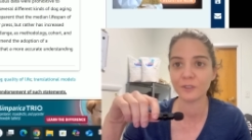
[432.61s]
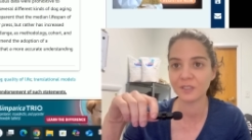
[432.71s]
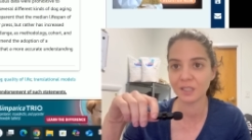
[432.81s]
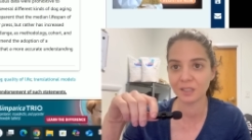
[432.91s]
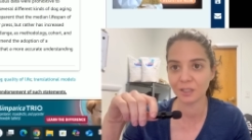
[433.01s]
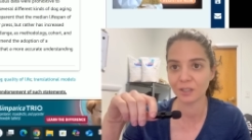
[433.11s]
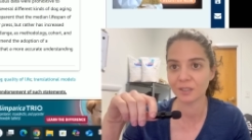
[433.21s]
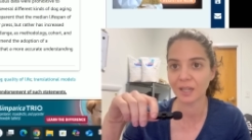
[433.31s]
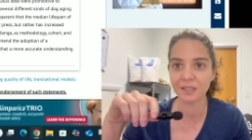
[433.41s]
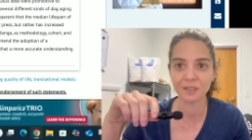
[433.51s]
15
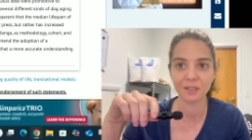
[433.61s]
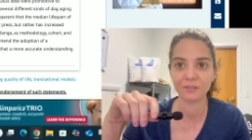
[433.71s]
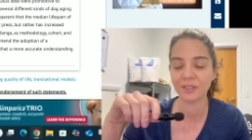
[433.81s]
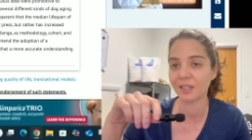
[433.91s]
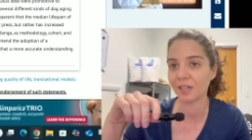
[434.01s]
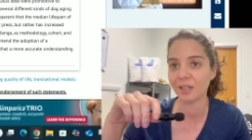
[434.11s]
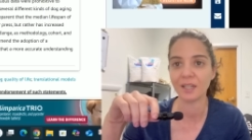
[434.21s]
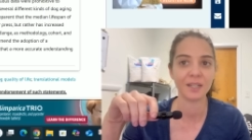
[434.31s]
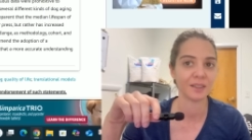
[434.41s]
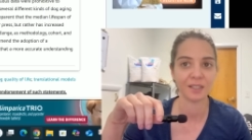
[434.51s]
years as a
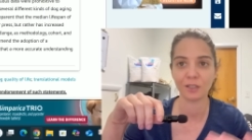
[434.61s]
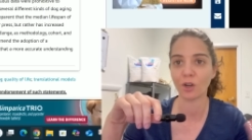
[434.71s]
veterinarian and